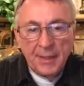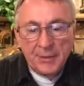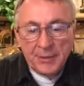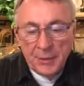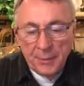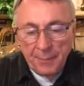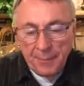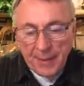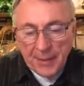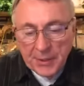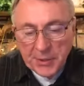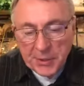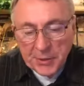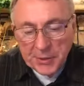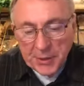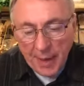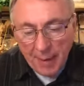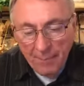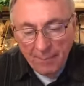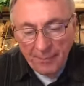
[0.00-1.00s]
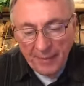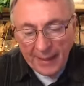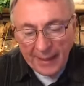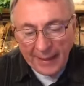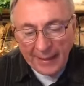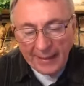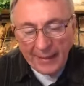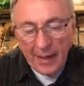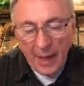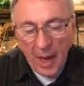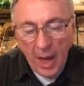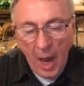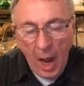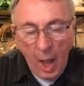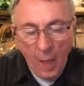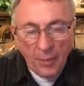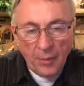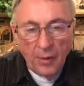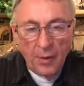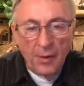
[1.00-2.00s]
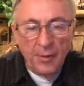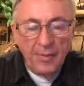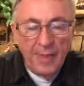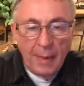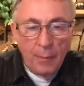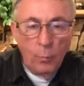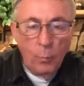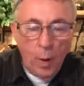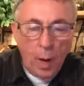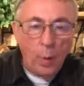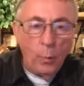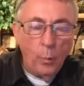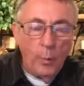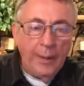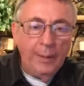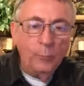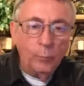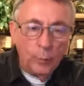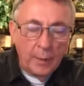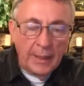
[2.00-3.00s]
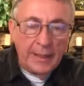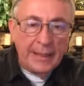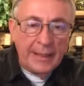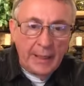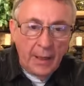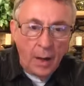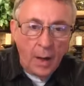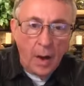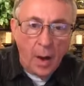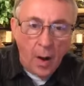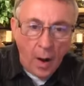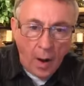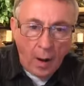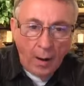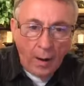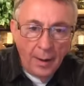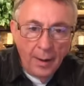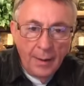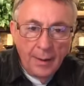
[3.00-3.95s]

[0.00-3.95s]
to be something other than what we really are.